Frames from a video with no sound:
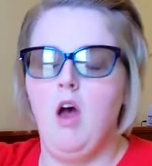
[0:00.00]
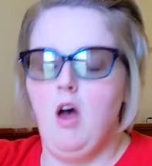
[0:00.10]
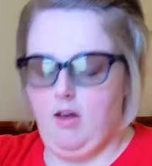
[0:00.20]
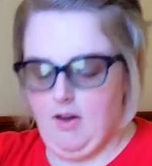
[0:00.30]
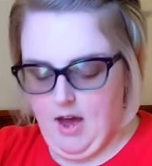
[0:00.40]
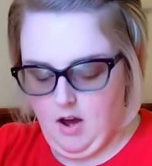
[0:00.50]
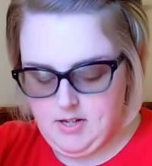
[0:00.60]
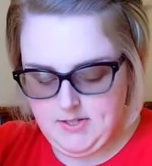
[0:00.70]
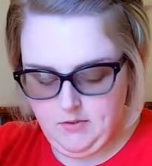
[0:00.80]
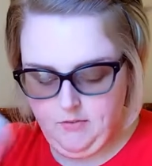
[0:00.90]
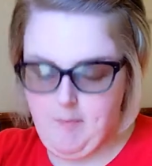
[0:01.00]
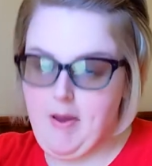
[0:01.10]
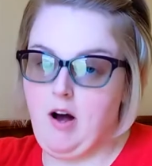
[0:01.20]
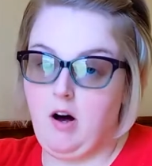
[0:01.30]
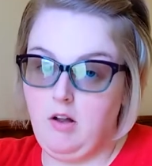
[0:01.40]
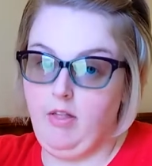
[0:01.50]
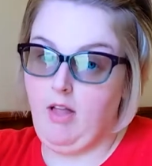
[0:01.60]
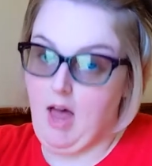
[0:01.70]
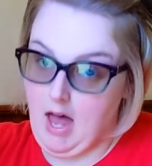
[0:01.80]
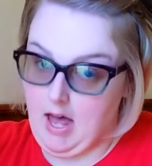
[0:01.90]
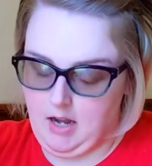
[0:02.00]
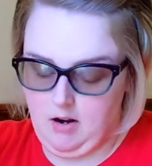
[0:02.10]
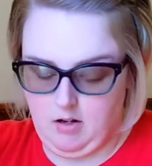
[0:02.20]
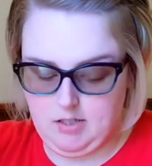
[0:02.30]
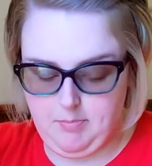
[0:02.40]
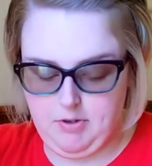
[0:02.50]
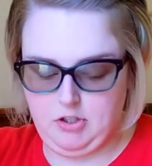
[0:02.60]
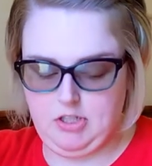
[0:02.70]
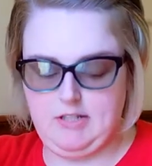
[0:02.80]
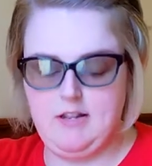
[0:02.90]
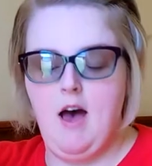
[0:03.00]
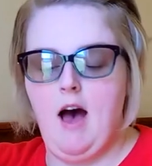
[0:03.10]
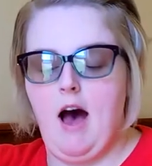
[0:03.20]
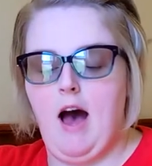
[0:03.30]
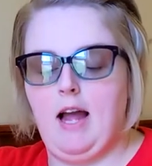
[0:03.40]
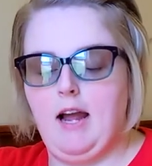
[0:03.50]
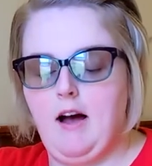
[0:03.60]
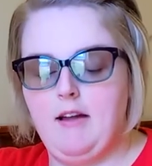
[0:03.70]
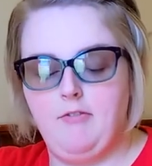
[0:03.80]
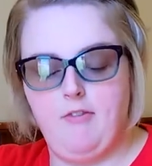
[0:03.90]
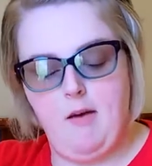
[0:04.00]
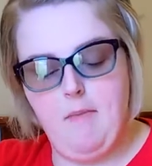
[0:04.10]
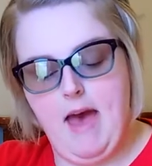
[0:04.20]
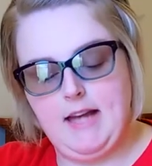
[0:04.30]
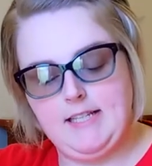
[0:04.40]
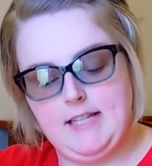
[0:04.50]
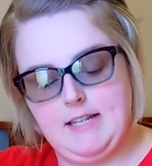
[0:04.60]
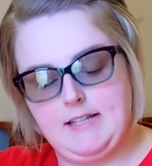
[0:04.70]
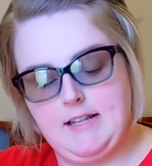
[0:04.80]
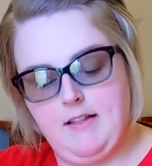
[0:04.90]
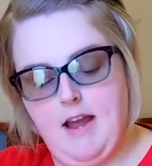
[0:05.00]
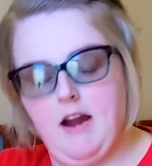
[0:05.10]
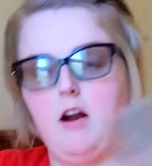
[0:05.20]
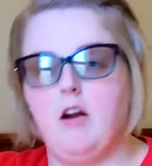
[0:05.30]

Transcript: Okay, also from my online Ulta purchase, I got from Essence their